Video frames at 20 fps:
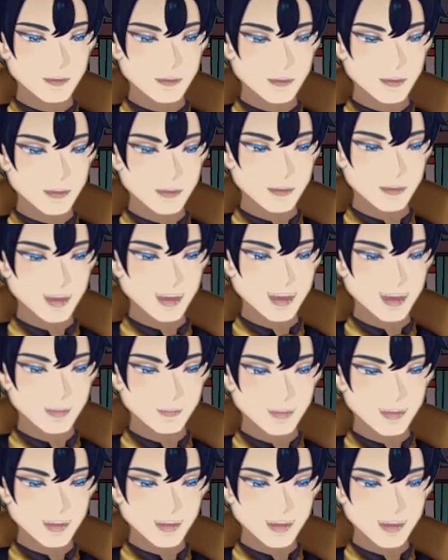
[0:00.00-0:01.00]
boys
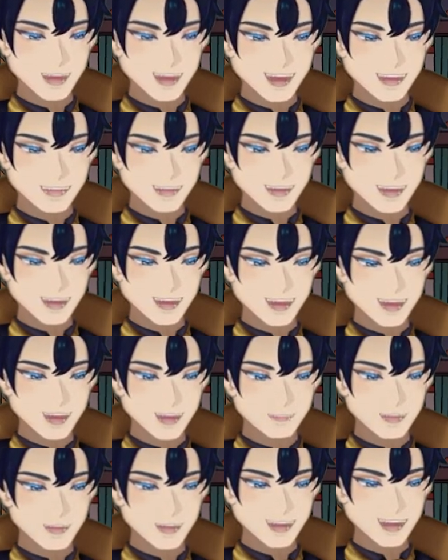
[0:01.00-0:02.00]
appeared on each side of the
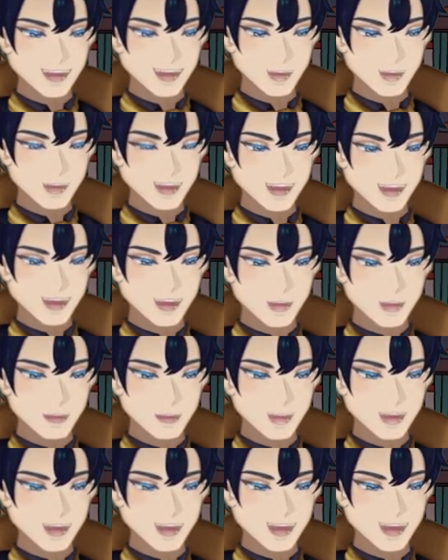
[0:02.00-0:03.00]
fly and began
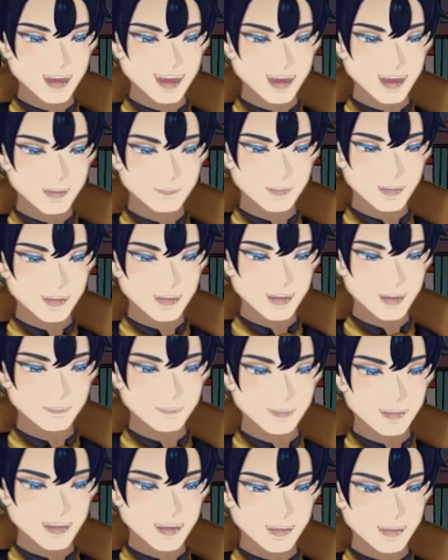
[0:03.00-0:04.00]
dragging out the
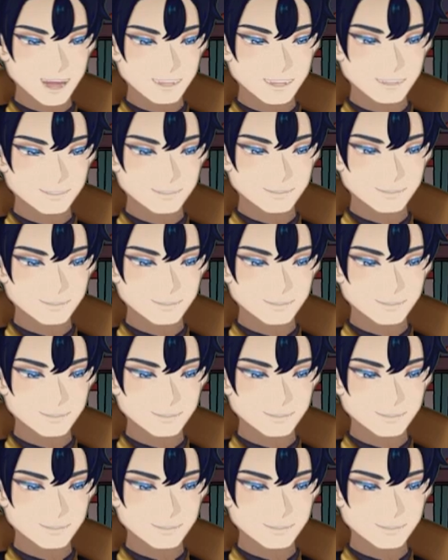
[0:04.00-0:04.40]
suitcases.